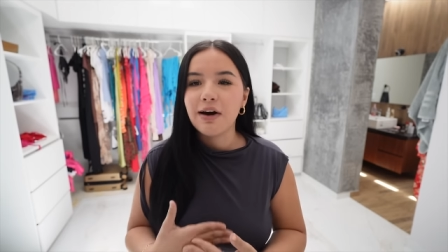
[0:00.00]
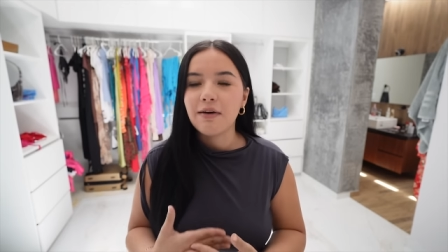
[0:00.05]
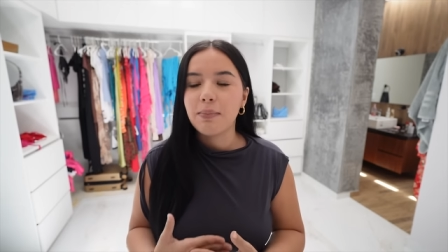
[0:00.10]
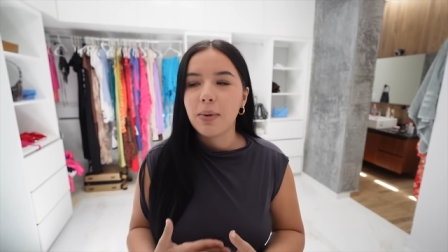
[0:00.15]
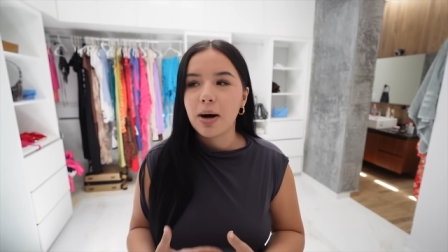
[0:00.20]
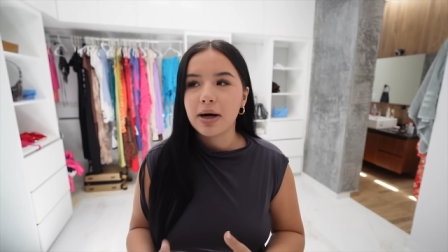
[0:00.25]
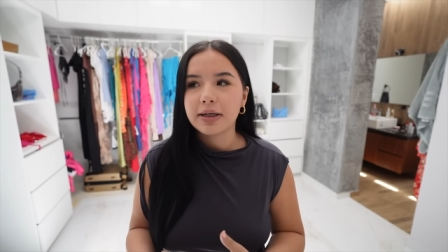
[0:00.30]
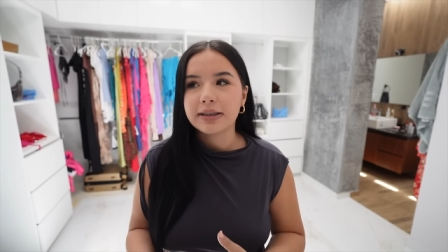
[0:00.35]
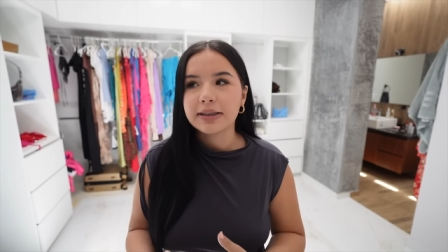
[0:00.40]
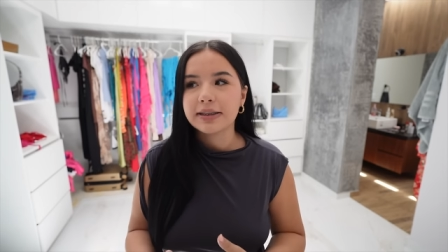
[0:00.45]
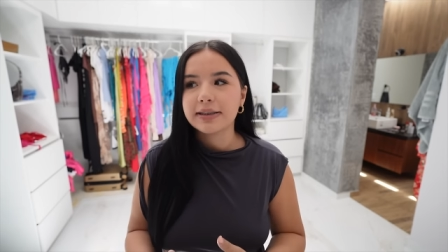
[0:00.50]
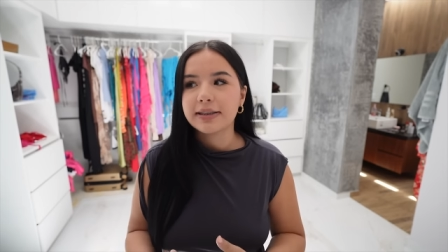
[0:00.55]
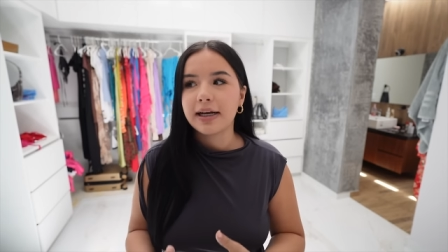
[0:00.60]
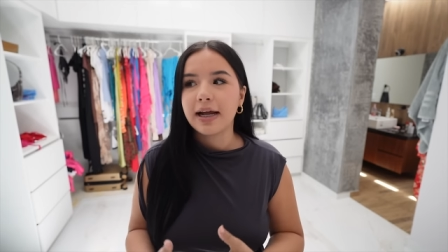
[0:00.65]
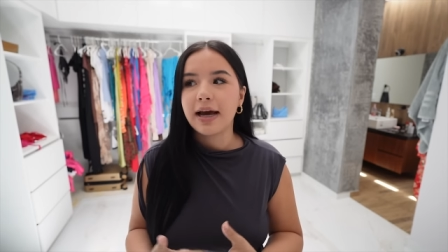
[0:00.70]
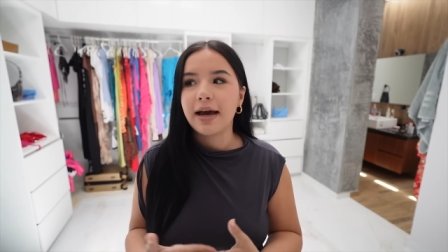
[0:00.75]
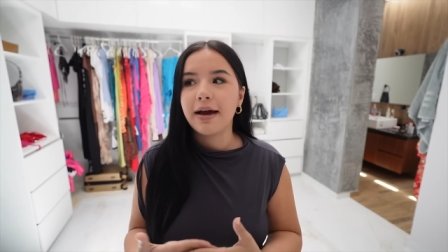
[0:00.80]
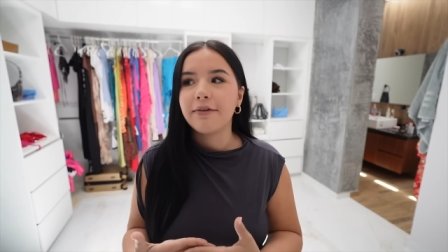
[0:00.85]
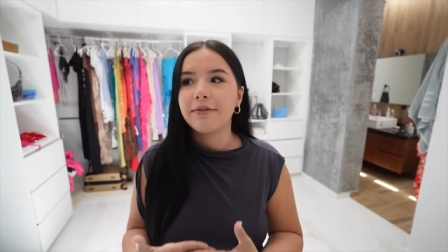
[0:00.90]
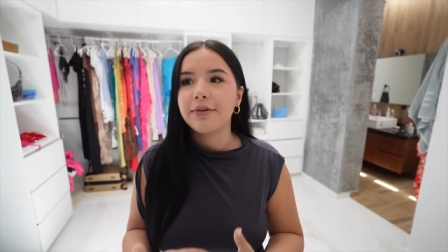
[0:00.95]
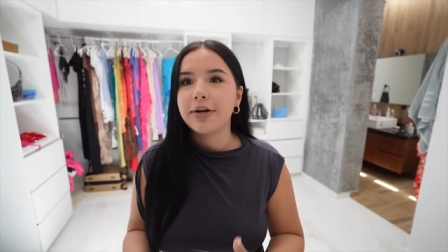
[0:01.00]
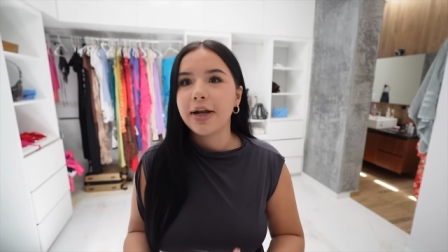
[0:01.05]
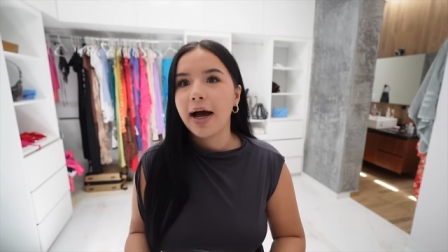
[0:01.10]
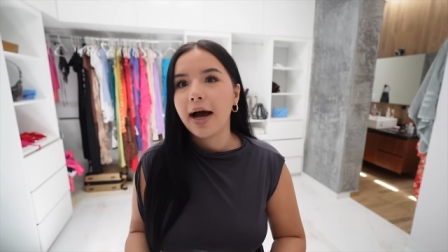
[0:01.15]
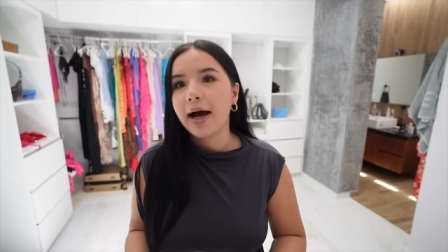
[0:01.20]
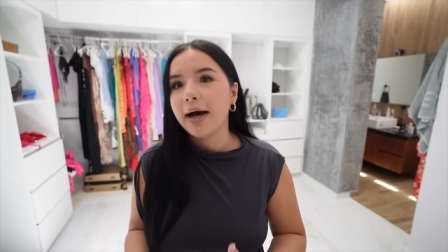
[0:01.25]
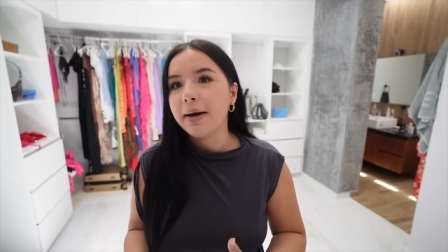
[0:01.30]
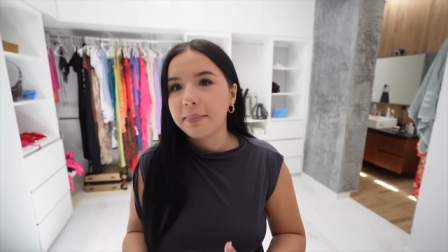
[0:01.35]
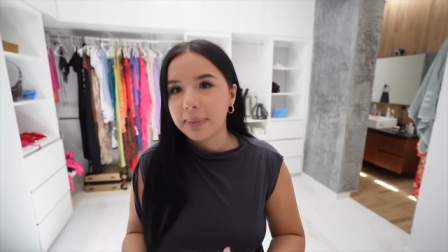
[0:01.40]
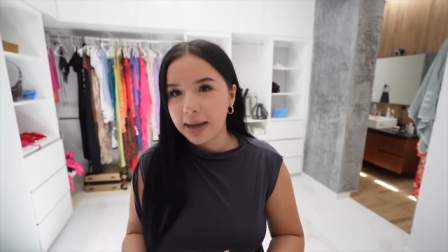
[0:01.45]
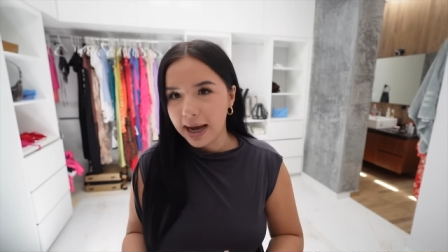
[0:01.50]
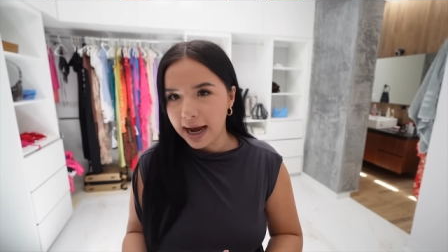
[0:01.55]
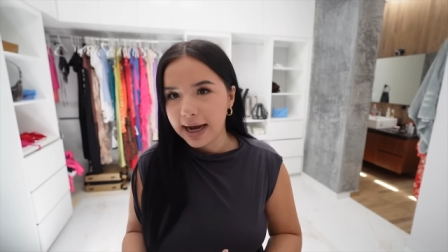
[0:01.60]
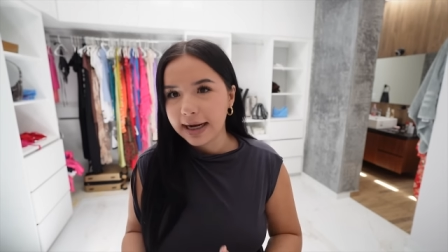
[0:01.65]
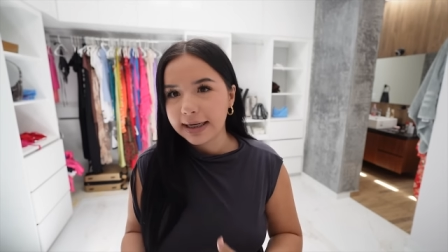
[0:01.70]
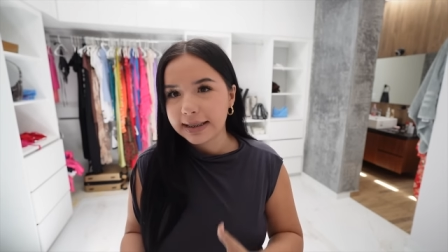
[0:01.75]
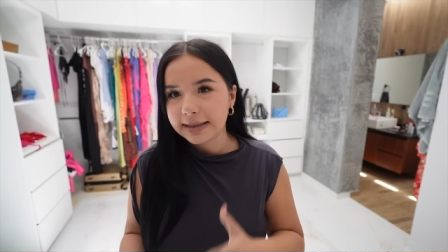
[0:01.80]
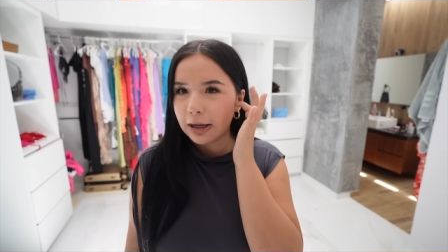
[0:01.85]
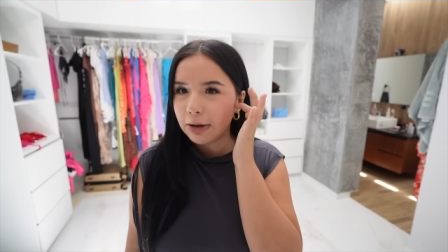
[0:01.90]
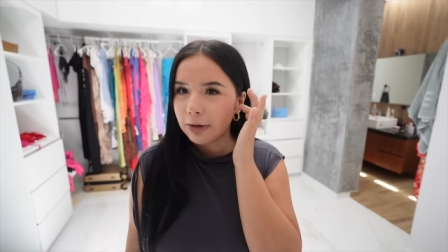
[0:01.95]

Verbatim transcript: have boxes that I have not unpacked.